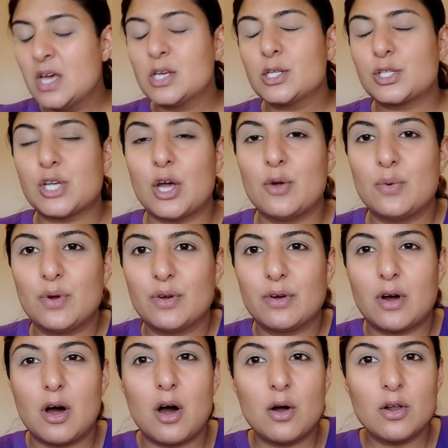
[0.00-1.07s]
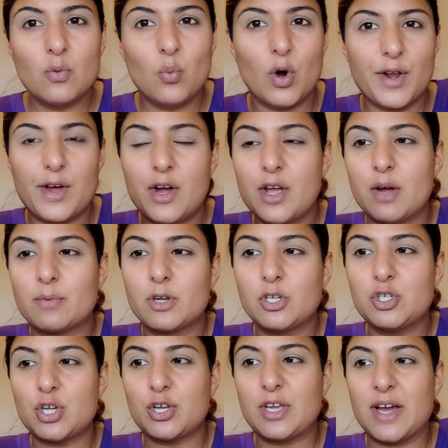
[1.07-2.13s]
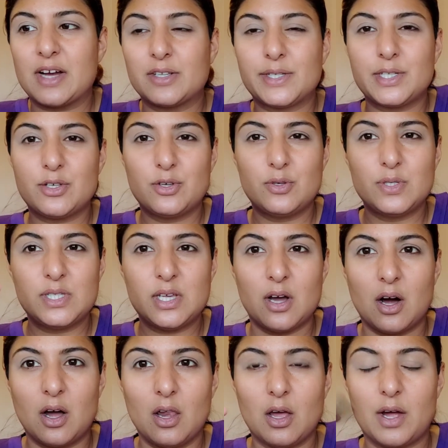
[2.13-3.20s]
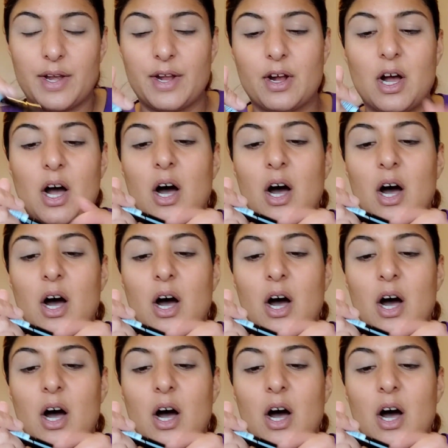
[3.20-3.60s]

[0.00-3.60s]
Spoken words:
So on one eye, I'm going to show you how to use the eyeliner.